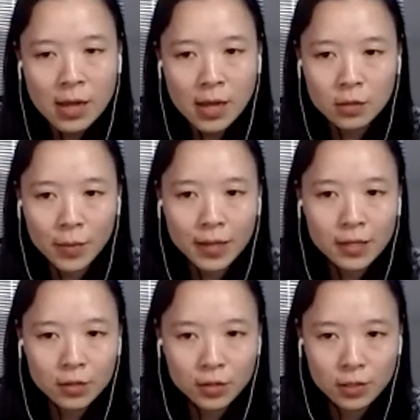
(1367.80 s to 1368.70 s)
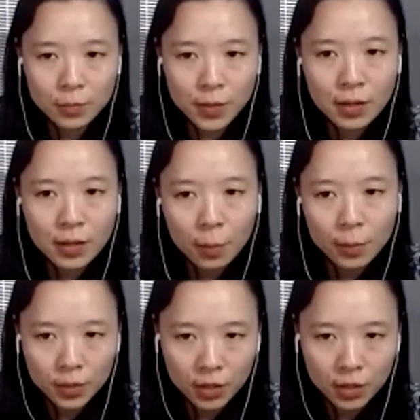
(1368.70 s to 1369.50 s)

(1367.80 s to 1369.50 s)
is basically speed up the